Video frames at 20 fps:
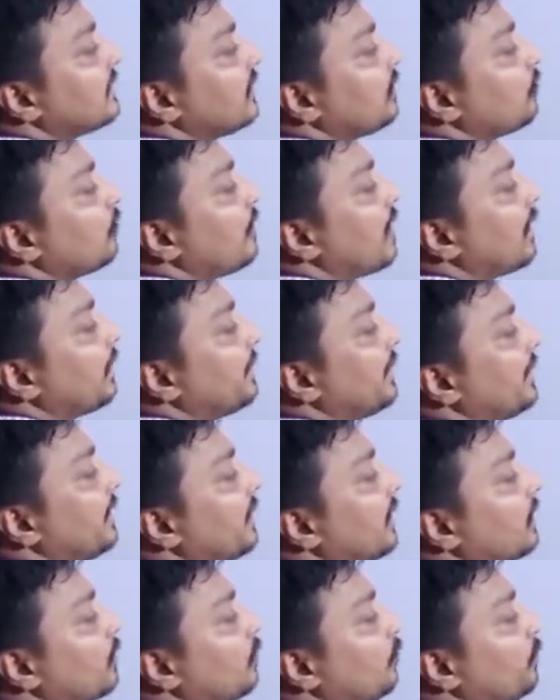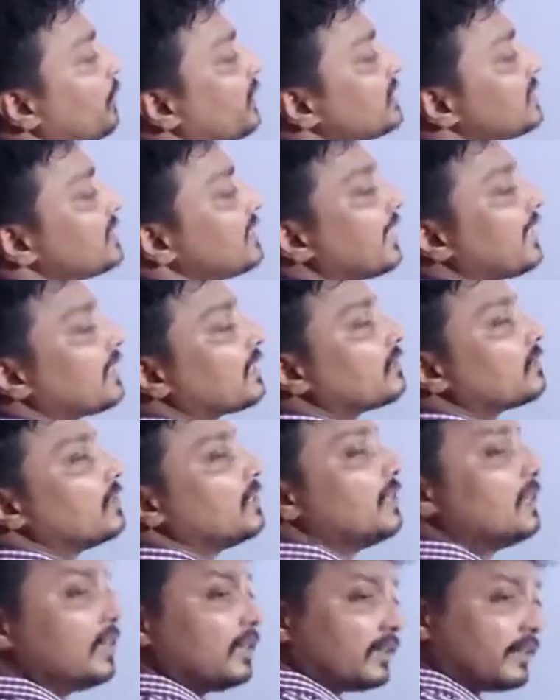see 1 meter rupees 10.
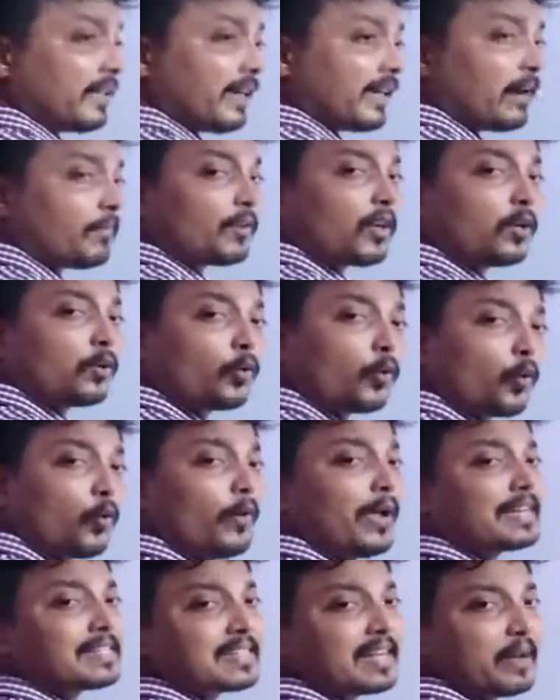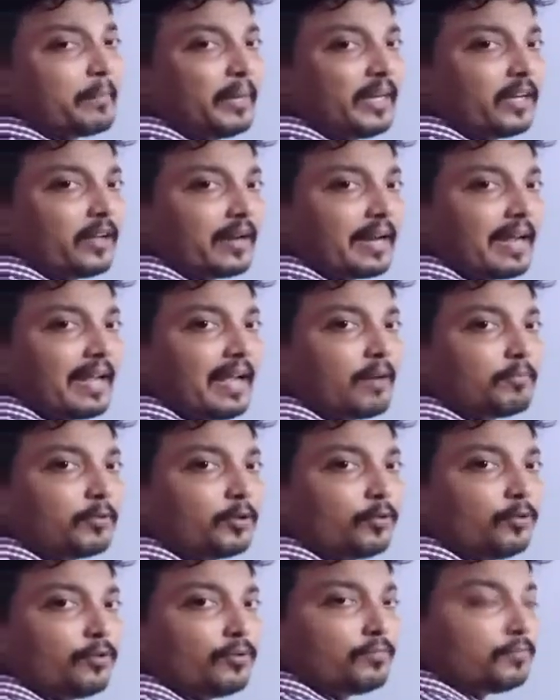Then after 2 extra meter I have
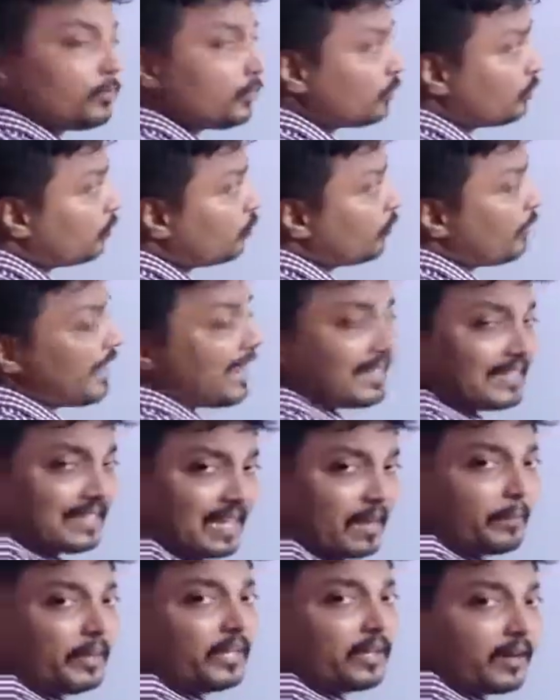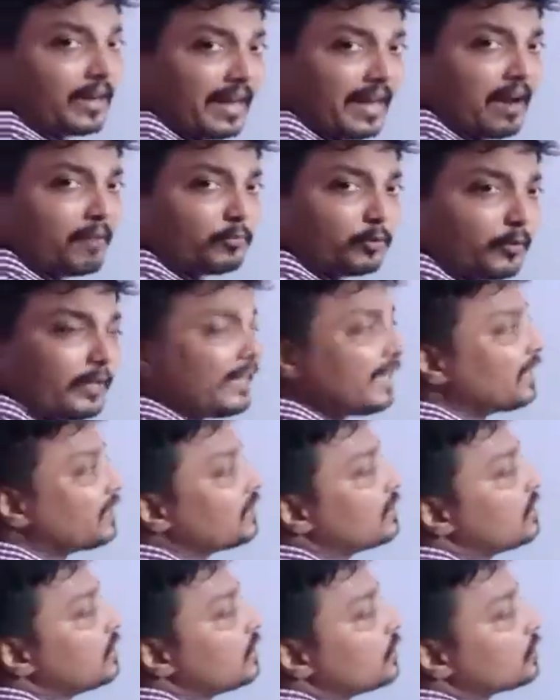to dig.
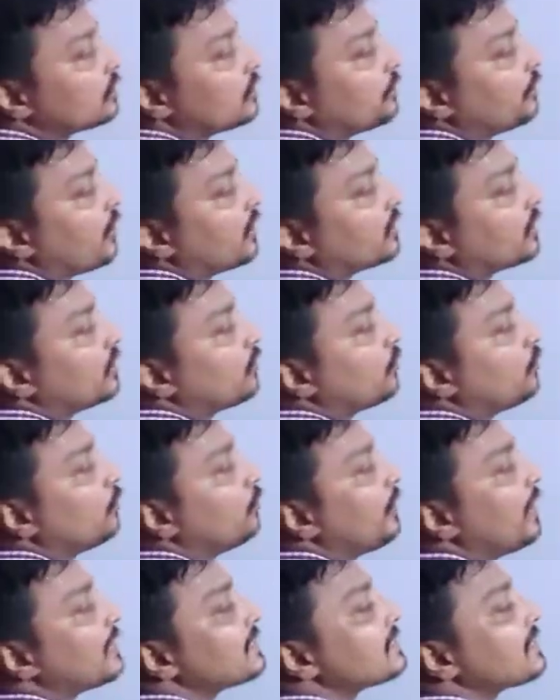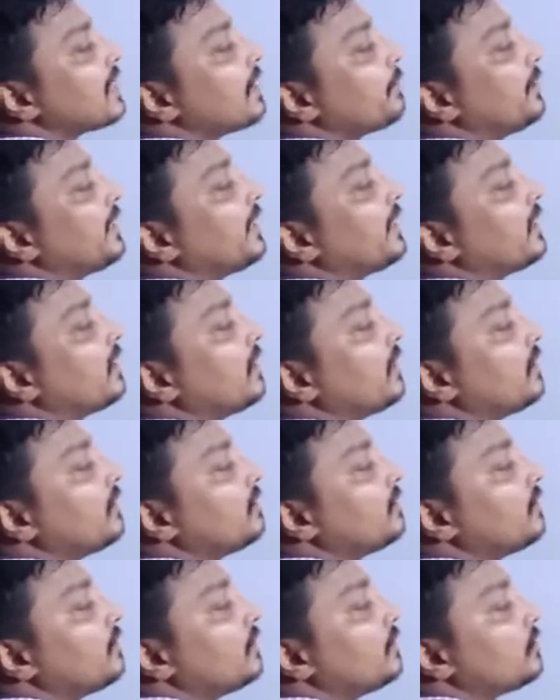So for the 2 extra meter,
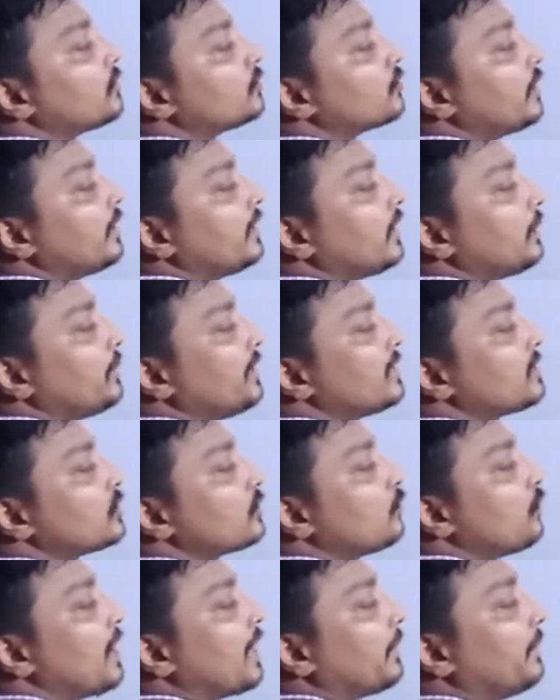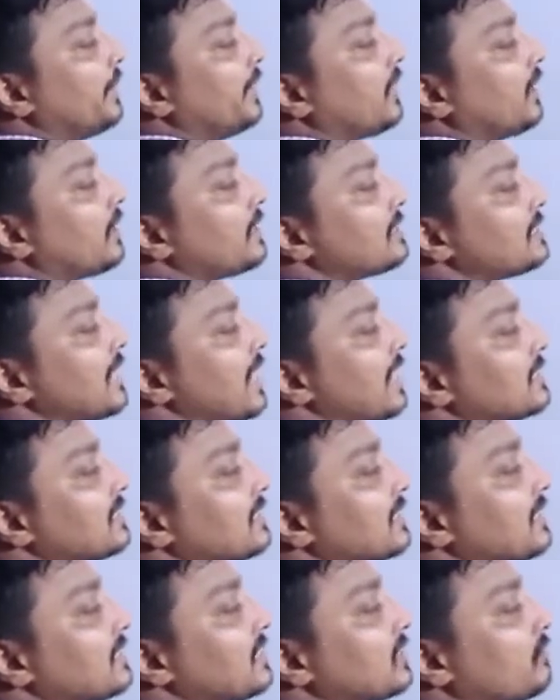so it means 1 meter charge
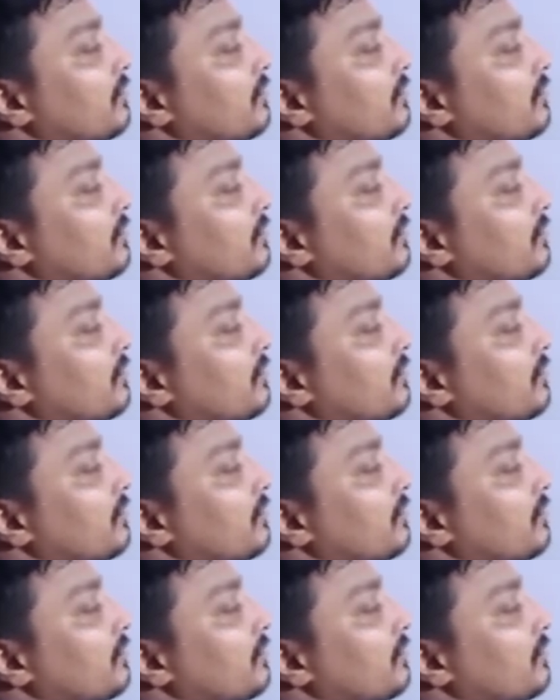it is